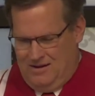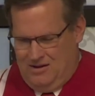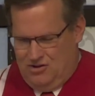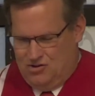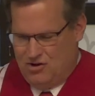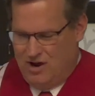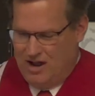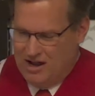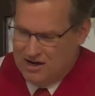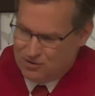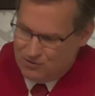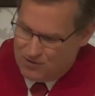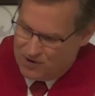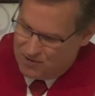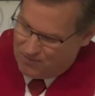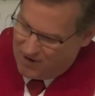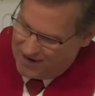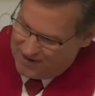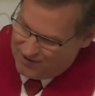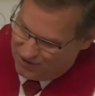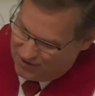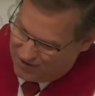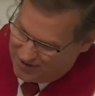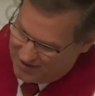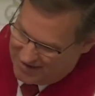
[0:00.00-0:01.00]
So how do we
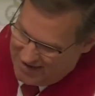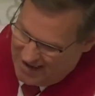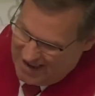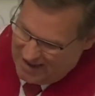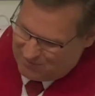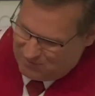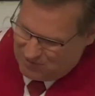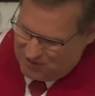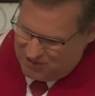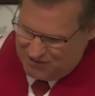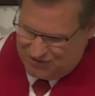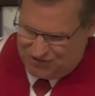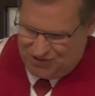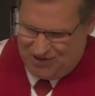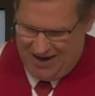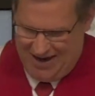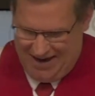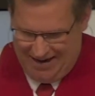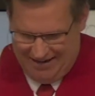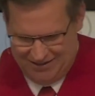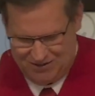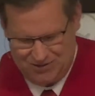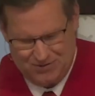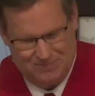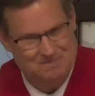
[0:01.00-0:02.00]
render to God what is
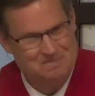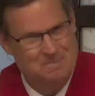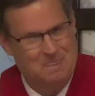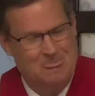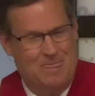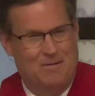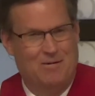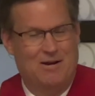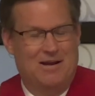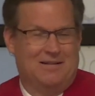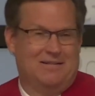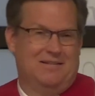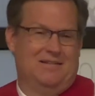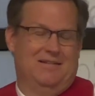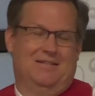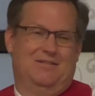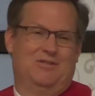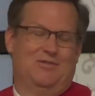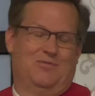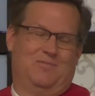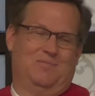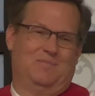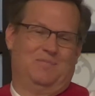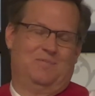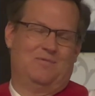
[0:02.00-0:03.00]
God's? Well,
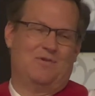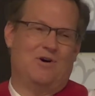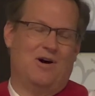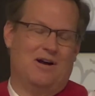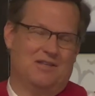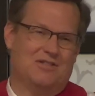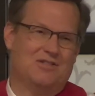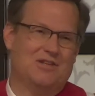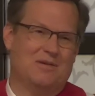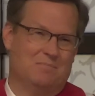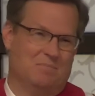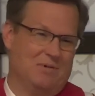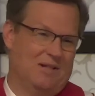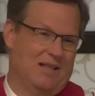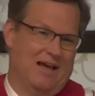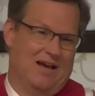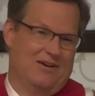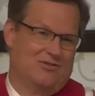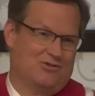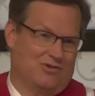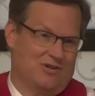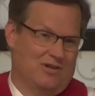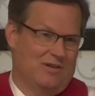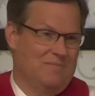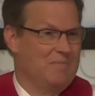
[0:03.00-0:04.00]
it's quite simple,
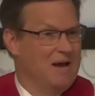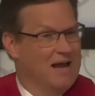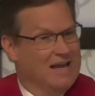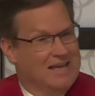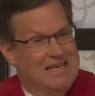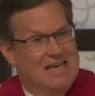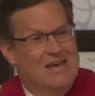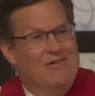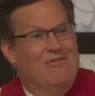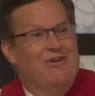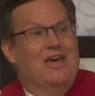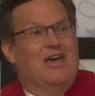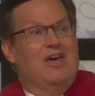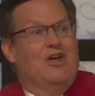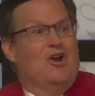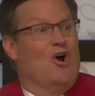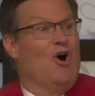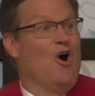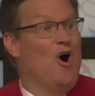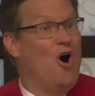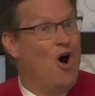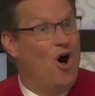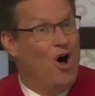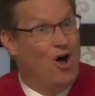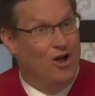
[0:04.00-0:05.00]
actually, by giving it
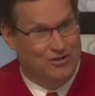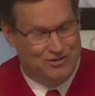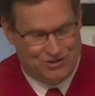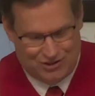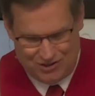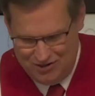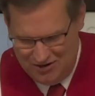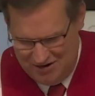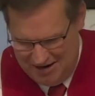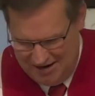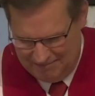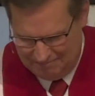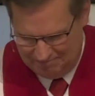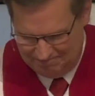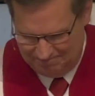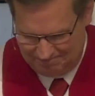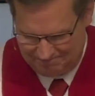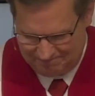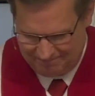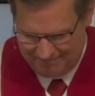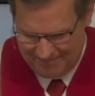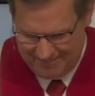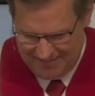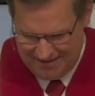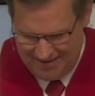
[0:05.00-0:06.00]
all to him,
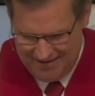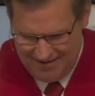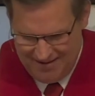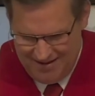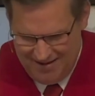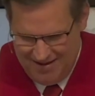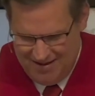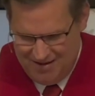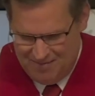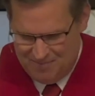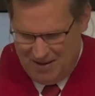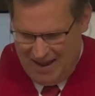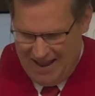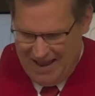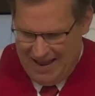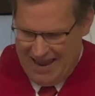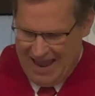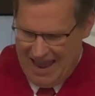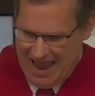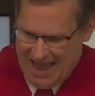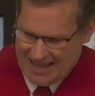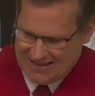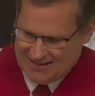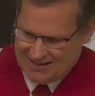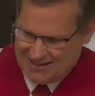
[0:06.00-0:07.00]
by
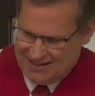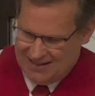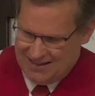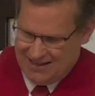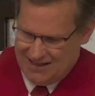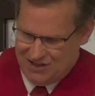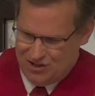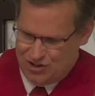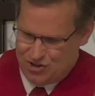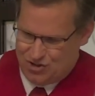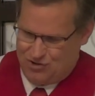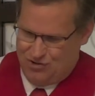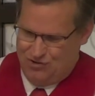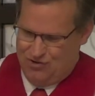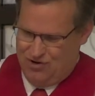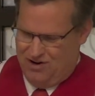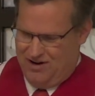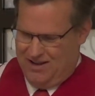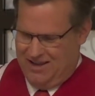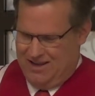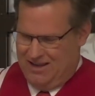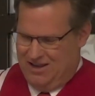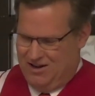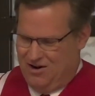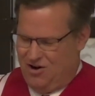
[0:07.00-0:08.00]
handling and
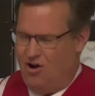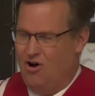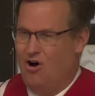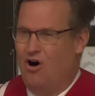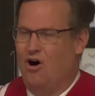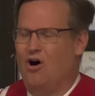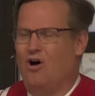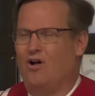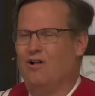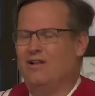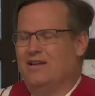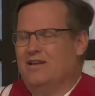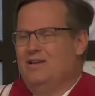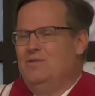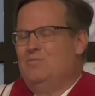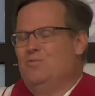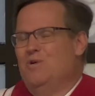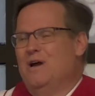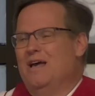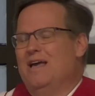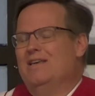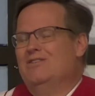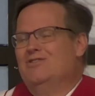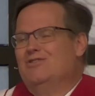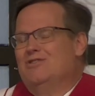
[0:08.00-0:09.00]
stewarding it all in
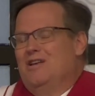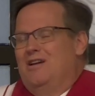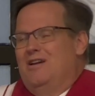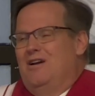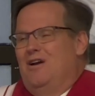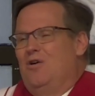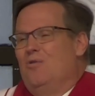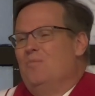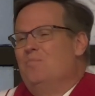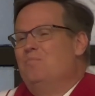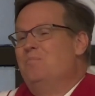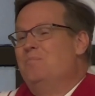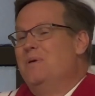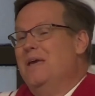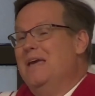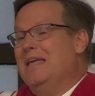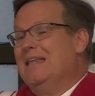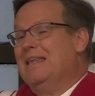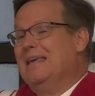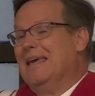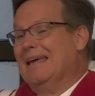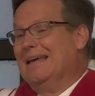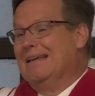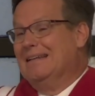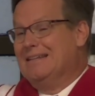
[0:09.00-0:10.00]
ways that are
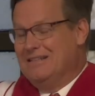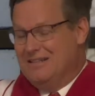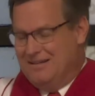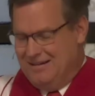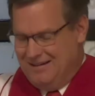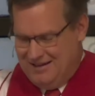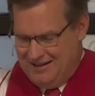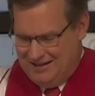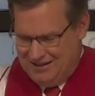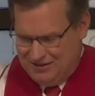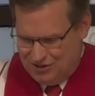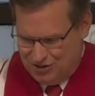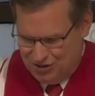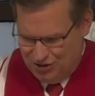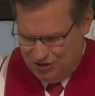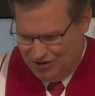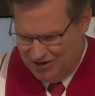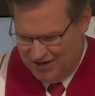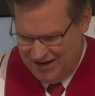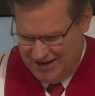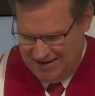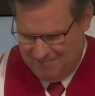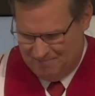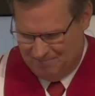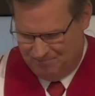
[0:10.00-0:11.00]
obedient to
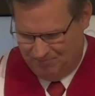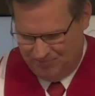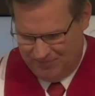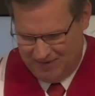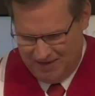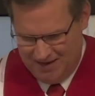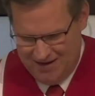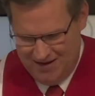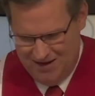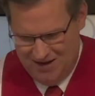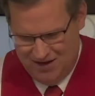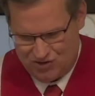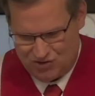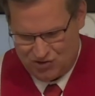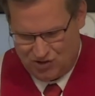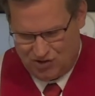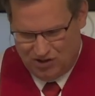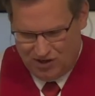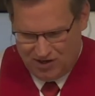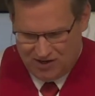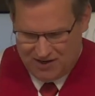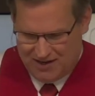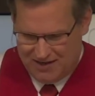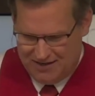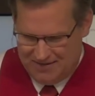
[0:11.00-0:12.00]
him. So
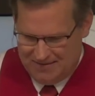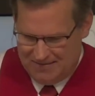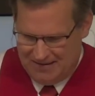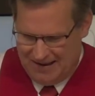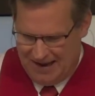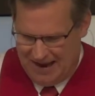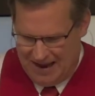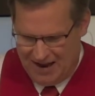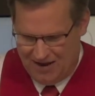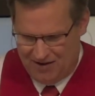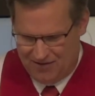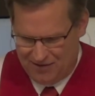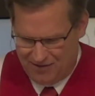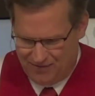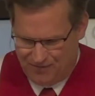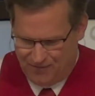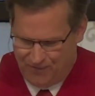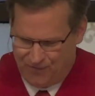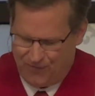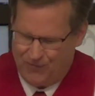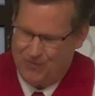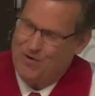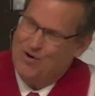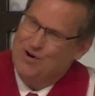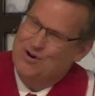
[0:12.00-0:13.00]
look at how the
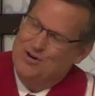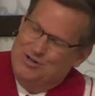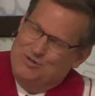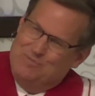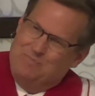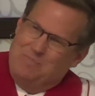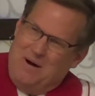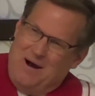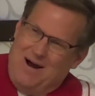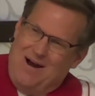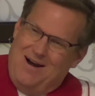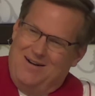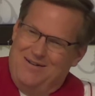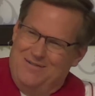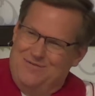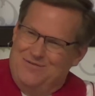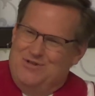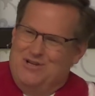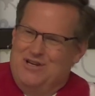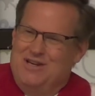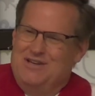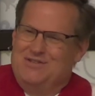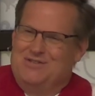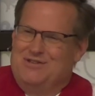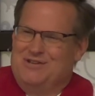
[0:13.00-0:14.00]
first part of
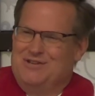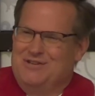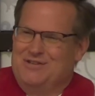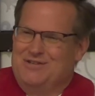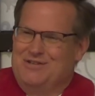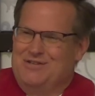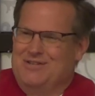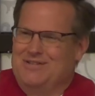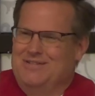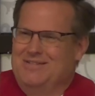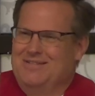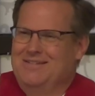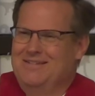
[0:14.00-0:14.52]
Jesus'